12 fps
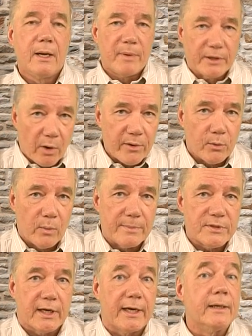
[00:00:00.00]
But go to the
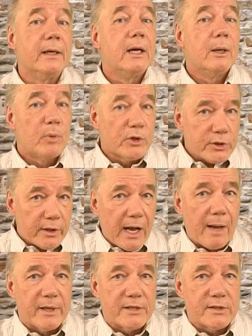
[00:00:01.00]
website, put your
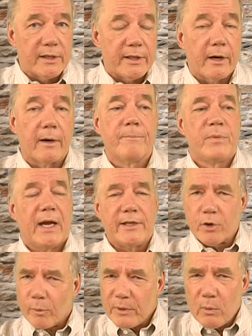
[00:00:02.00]
comments in there, and
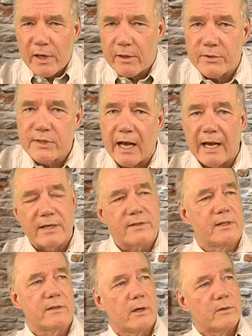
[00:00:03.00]
don't be one of those guys
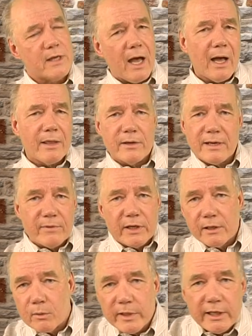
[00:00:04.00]
that goes, oh, they're never
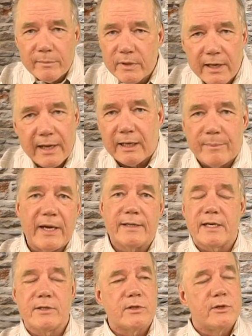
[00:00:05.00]
going to read them. They're not going to pay
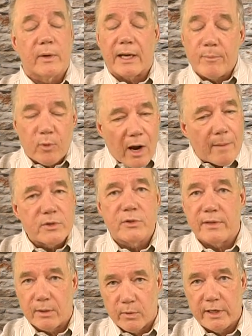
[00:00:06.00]
attention to it. I promise
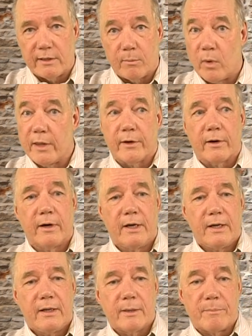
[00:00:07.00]
you they read them. Whether
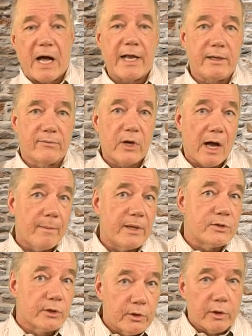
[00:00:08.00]
the body of
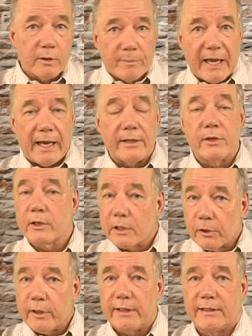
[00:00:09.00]
comments are good or bad, they're going
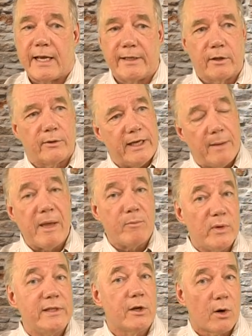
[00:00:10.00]
to look at that and go, yeah,
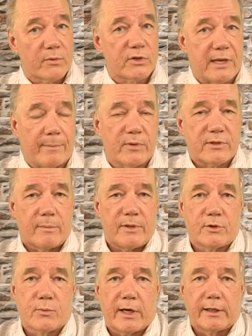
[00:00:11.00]
maybe we did overstep with some of
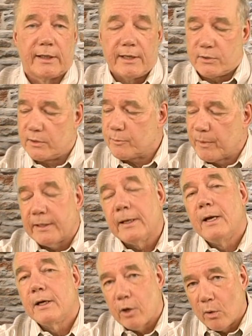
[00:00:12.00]
these regulations. But
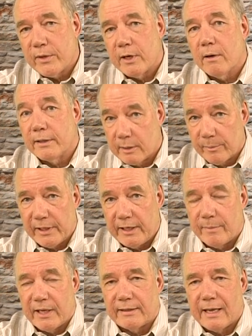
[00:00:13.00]
go there and complain
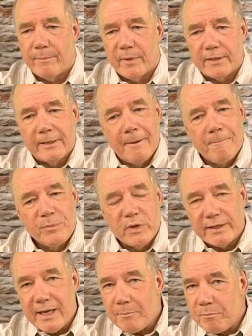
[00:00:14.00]
about that. But
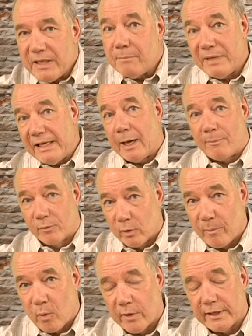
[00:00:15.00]
you can't beat me up for
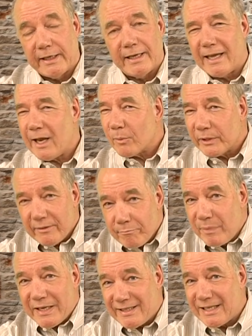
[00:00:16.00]
reporting it. You can't really
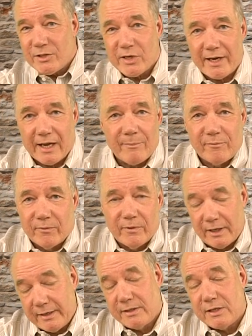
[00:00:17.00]
even beat D J I up for,
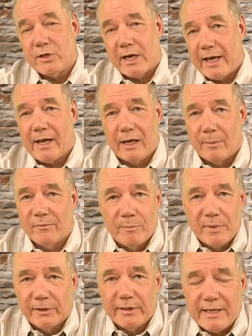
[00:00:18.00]
D J I up for
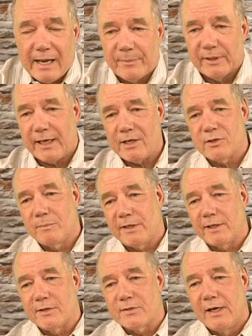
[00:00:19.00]
building the application,
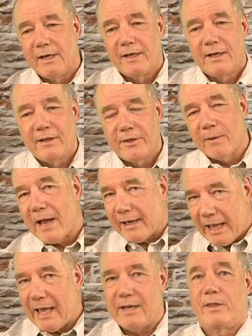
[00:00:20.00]
because they're out
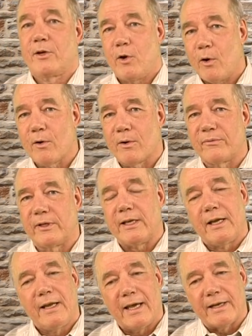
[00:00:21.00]
ahead of the curve. And,
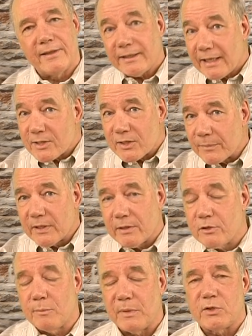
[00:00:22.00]
and I think that's something
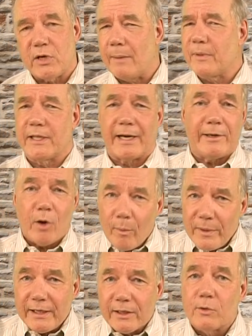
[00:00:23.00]
that should be championed. And I know I'm
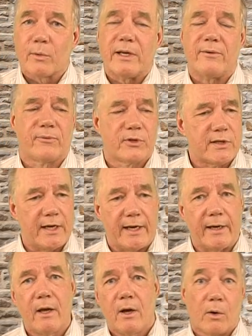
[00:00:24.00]
gonna get grief for
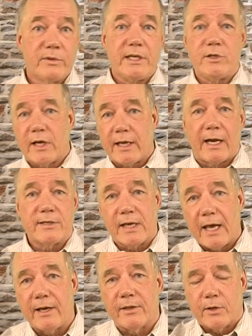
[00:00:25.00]
saying, oh, D J I's
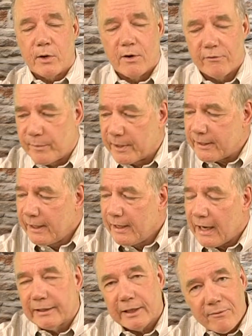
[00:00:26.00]
ahead of the curve, but
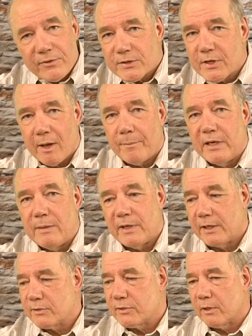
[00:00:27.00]
I love this company
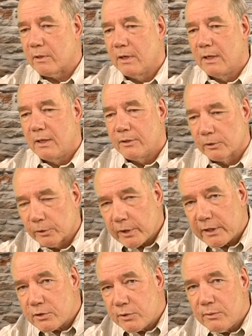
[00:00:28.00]
because they're, they're
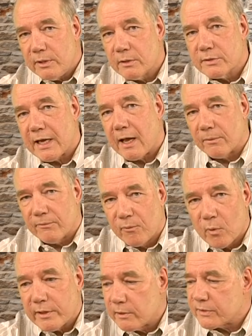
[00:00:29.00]
looking two years out and
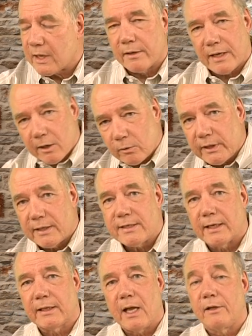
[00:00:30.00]
four years out, not only on
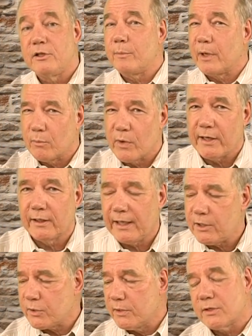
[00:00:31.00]
technology, but on
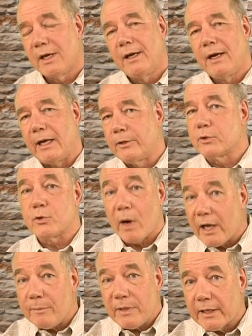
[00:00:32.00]
regulations, and they're
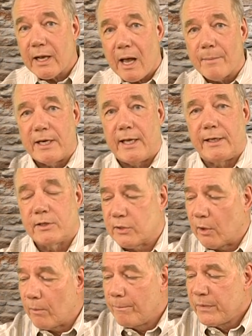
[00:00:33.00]
trying to be accommodating.
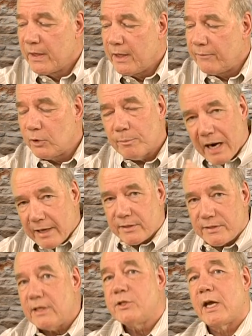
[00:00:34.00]
So if you buy the
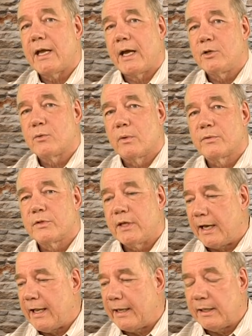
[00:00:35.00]
D J I drones
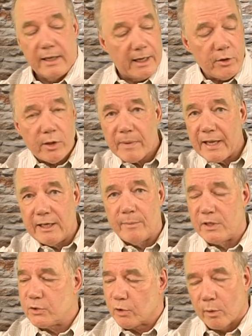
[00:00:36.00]
today, and you can buy
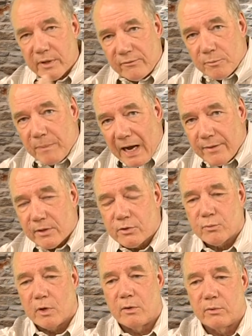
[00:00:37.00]
anybody's drone, but if you buy their
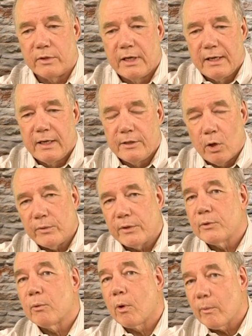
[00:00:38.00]
drone, know
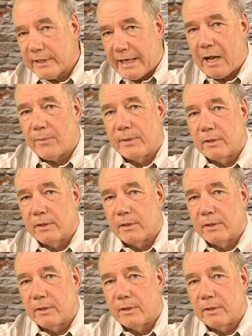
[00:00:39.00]
that they're already out